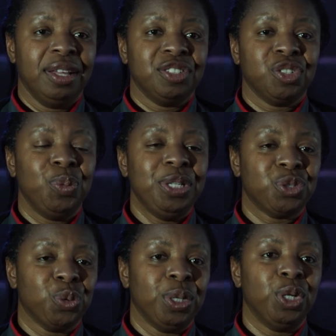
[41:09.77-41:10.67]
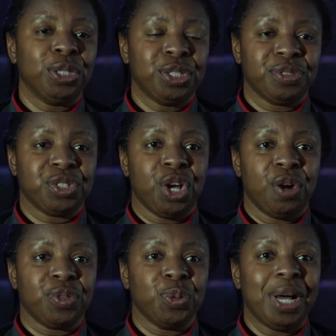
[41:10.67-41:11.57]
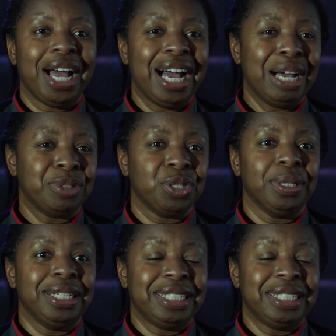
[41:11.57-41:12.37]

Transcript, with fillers: So we saw a lot of staff that were absolutely